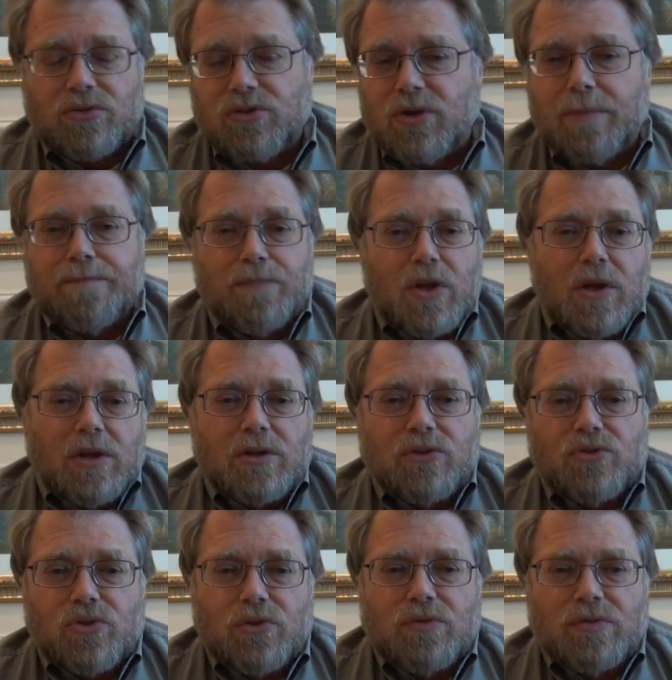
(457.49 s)
some
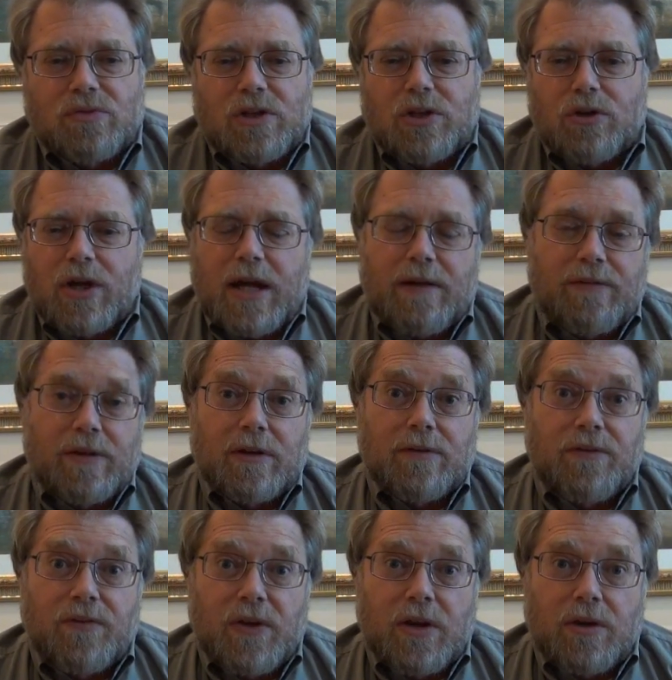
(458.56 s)
conservative leader having an
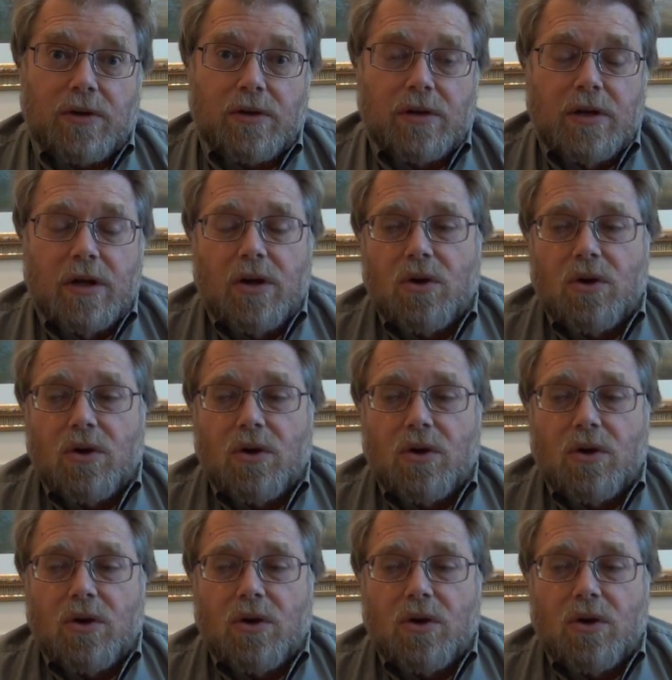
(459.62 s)
affair,